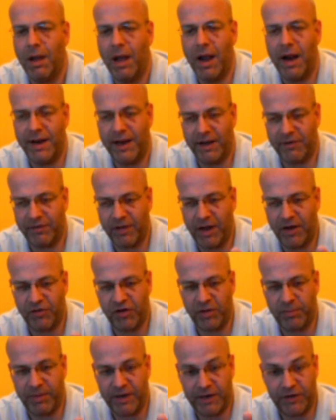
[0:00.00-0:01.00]
the
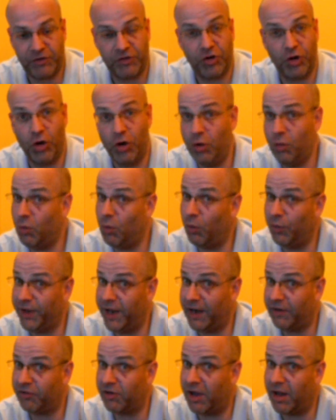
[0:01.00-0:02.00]
XRGB 2 or
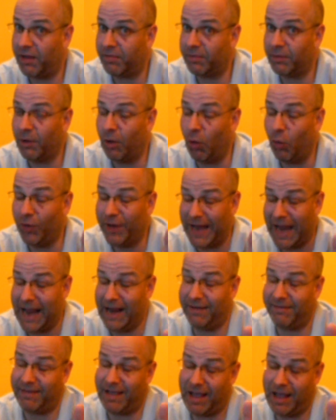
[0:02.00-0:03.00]
the
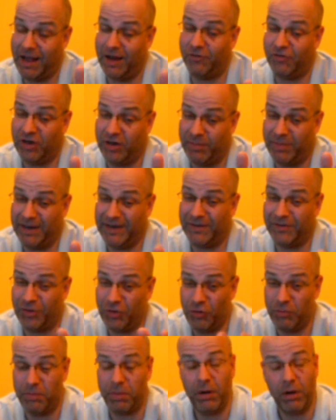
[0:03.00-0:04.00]
XRGB
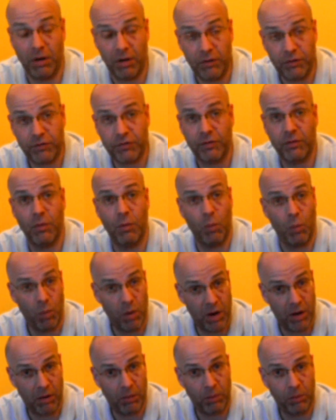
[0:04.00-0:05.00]
2 Plus
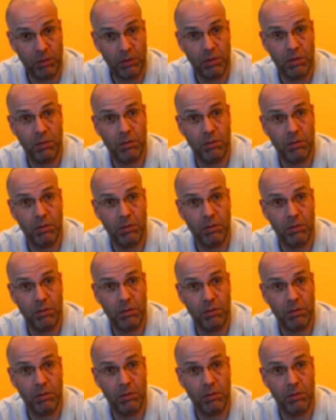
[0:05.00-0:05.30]
will